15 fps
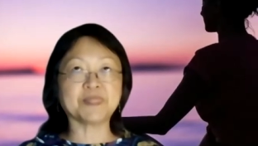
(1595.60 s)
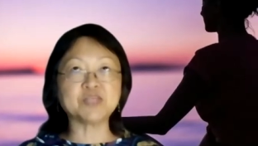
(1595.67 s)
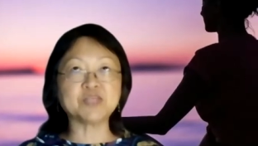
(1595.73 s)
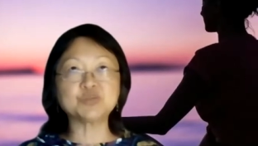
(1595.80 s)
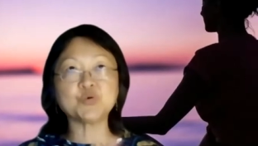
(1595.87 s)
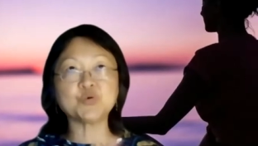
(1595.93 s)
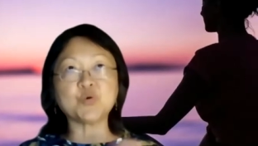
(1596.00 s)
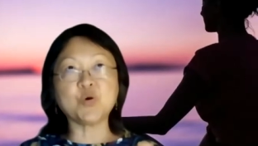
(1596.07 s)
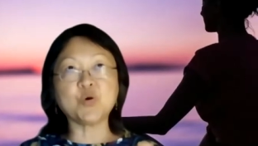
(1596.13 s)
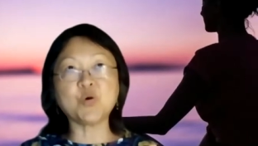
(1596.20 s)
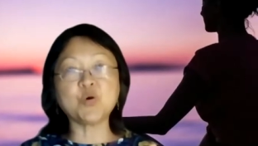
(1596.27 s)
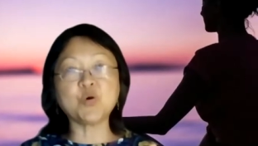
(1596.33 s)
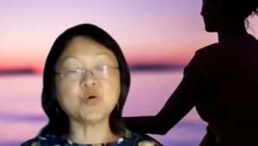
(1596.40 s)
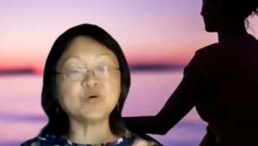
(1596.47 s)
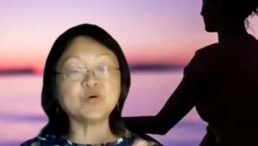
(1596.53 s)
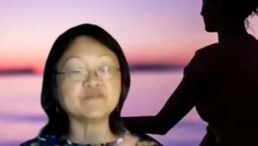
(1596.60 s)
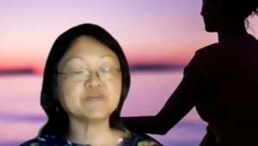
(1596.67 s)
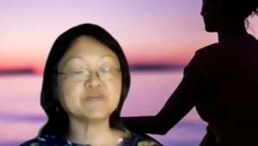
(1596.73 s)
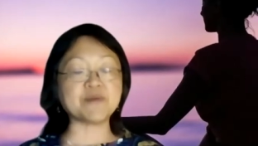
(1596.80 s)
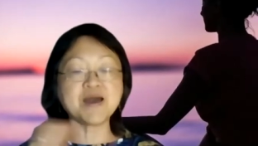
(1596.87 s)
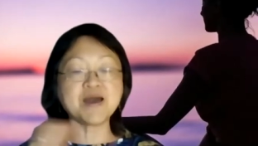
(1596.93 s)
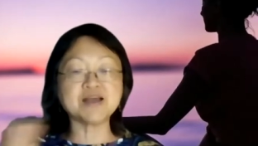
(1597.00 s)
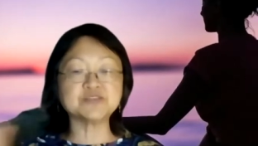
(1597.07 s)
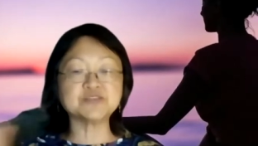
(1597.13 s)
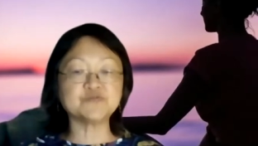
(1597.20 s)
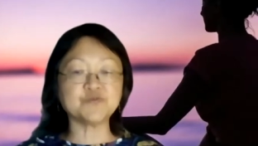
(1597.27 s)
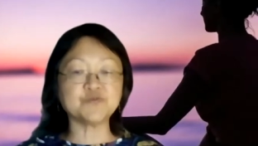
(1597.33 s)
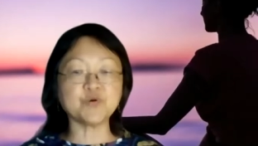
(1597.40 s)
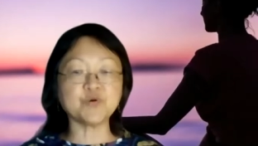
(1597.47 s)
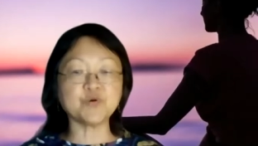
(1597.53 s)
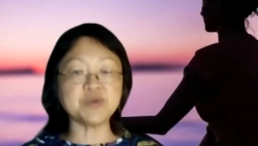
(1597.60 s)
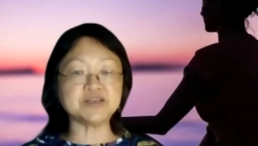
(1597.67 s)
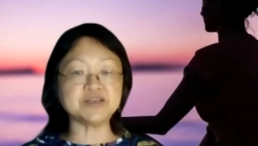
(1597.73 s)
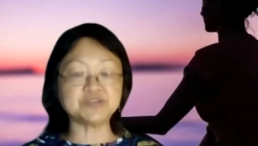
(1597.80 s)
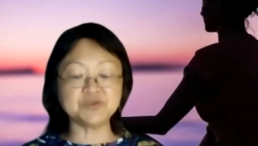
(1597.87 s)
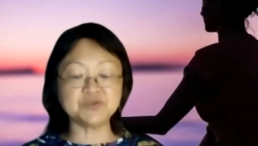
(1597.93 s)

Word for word: so all of the past 4 weeks,